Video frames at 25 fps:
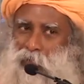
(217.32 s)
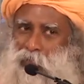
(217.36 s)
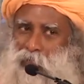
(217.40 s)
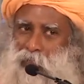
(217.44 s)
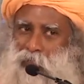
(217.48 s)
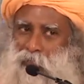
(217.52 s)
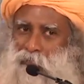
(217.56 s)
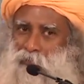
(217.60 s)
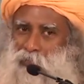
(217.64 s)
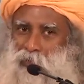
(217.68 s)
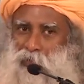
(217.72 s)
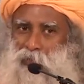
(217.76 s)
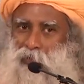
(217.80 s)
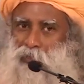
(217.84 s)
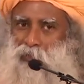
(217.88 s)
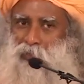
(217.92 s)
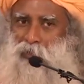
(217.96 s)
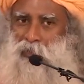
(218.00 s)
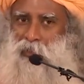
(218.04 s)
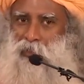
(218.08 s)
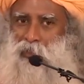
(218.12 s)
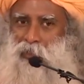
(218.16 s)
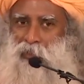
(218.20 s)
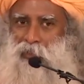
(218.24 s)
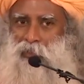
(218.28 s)
then within
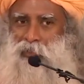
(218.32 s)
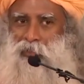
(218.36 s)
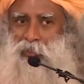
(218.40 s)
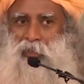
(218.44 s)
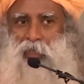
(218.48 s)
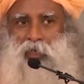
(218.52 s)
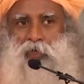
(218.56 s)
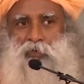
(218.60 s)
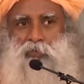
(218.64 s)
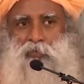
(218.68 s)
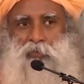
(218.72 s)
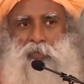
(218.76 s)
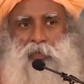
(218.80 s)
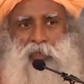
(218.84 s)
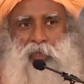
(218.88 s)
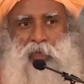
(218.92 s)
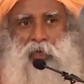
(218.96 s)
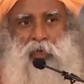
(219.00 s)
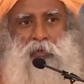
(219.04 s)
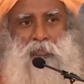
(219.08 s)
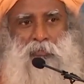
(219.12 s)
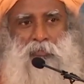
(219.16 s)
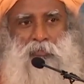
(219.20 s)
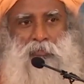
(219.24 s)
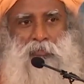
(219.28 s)
3 days doubt will
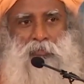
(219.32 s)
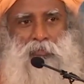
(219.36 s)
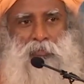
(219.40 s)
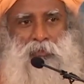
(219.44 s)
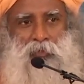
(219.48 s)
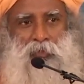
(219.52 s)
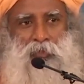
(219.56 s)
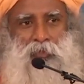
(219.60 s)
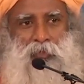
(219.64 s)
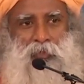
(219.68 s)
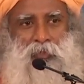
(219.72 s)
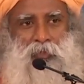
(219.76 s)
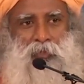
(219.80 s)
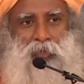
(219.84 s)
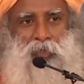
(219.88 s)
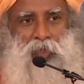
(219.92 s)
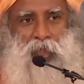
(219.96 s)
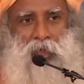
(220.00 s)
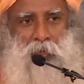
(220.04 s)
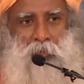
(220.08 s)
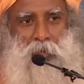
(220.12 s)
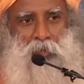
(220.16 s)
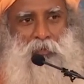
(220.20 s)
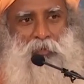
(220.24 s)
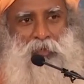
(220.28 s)
come.
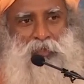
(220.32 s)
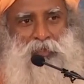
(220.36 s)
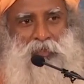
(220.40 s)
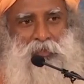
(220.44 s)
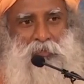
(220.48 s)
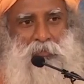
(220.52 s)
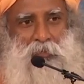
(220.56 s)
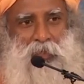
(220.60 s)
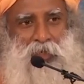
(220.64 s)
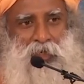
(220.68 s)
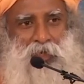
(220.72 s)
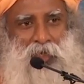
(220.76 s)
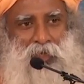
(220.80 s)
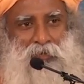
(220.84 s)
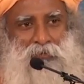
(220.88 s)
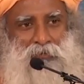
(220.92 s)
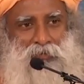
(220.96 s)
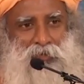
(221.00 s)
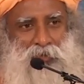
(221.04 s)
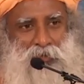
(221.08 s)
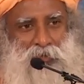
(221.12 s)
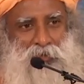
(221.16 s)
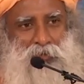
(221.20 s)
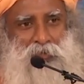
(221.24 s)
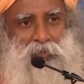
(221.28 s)
Am I wasting my life
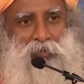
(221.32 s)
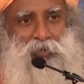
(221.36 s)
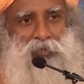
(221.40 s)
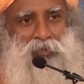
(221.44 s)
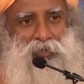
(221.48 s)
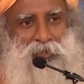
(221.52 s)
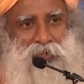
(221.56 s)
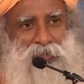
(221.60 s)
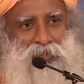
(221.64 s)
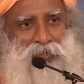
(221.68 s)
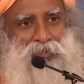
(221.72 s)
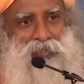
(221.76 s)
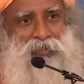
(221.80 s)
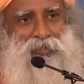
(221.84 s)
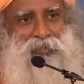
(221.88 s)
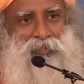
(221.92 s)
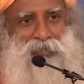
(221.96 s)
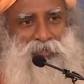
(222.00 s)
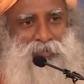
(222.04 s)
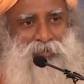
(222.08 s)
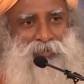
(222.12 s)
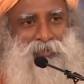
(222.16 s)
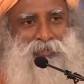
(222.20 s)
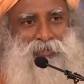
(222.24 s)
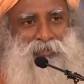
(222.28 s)
just doing
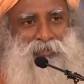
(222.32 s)
this?